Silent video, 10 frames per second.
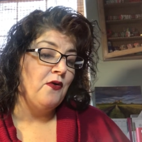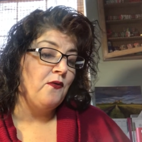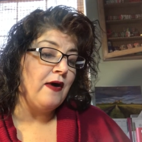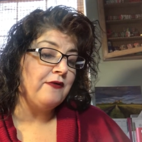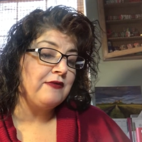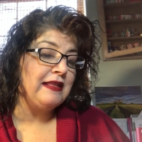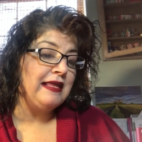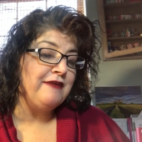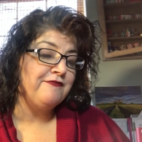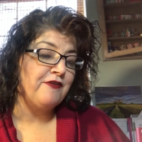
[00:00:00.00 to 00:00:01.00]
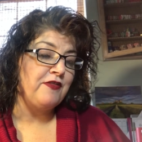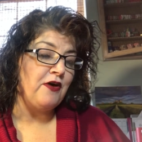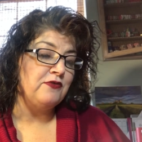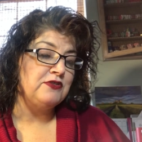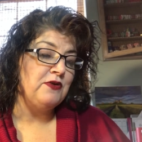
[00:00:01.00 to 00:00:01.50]
What relief for
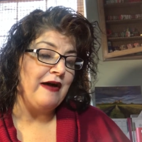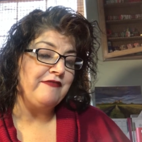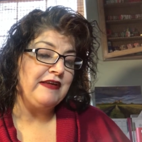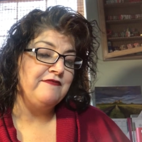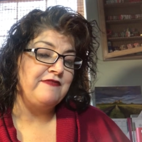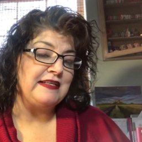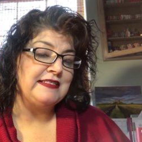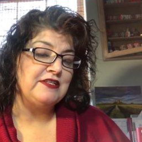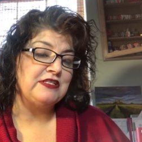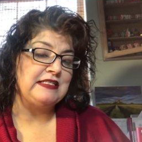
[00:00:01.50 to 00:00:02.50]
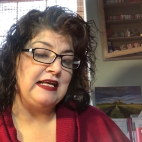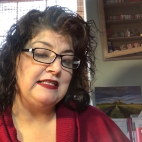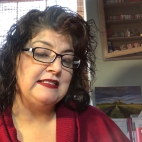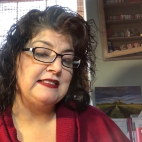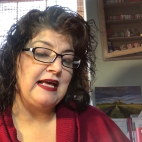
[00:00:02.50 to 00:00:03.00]
those who have confessed their
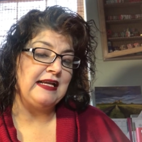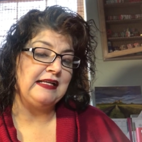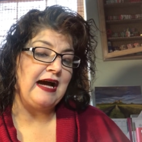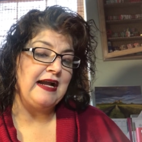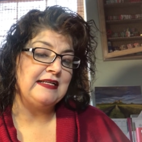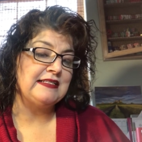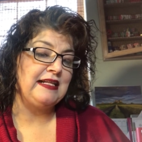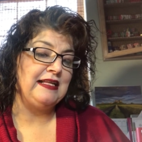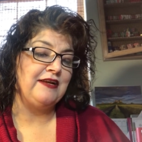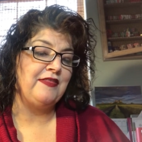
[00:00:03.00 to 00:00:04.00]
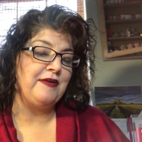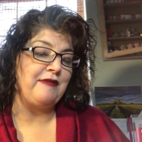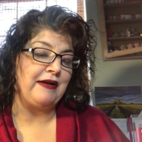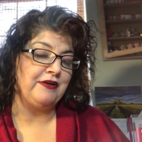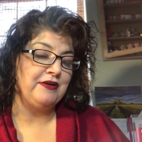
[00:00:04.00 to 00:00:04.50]
sins and God has cleared their
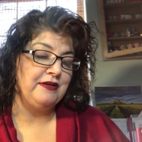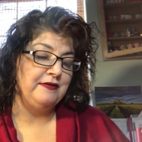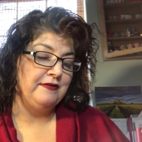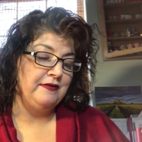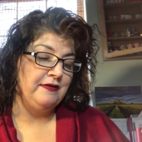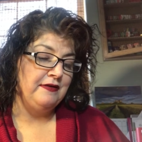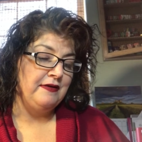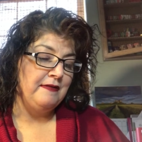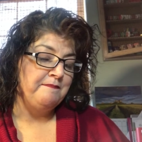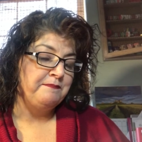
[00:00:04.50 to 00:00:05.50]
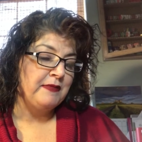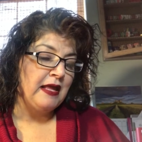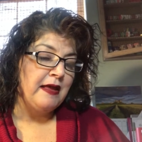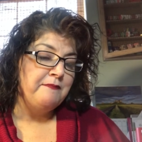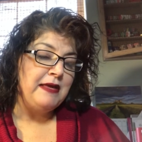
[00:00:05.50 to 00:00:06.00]
record!
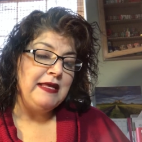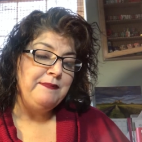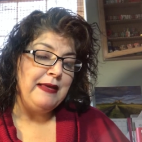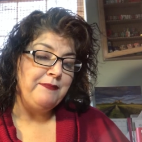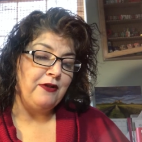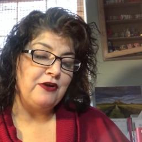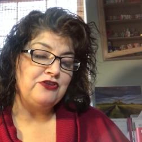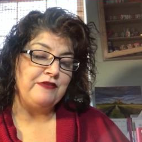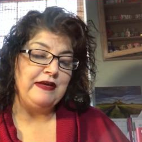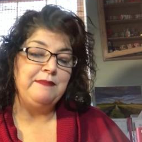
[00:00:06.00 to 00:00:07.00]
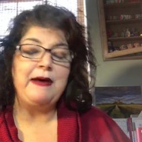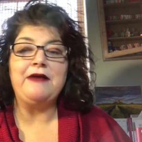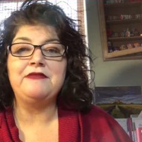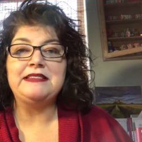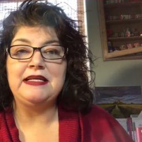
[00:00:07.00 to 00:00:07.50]
Many people are driven by
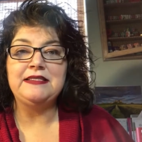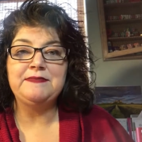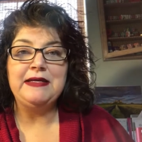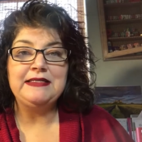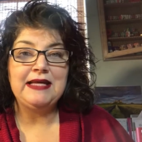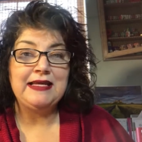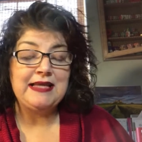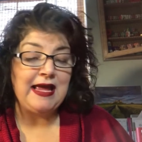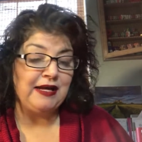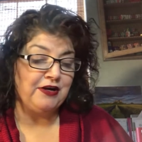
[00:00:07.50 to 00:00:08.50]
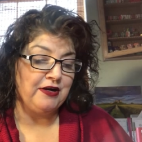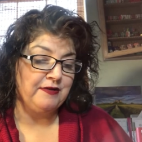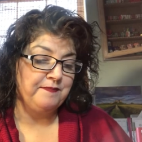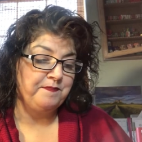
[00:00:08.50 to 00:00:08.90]
resentment and anger.